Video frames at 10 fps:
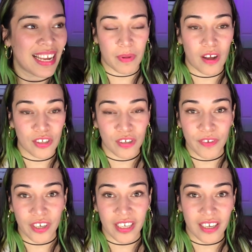But also if
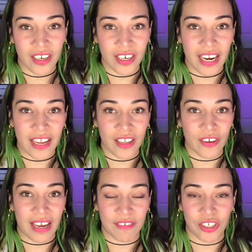you're younger and you
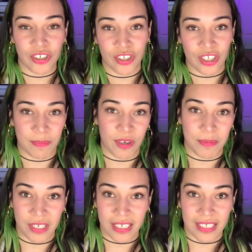have to choose your
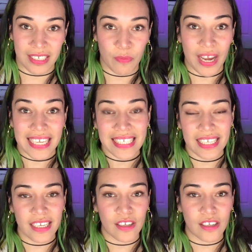subscriptions wisely,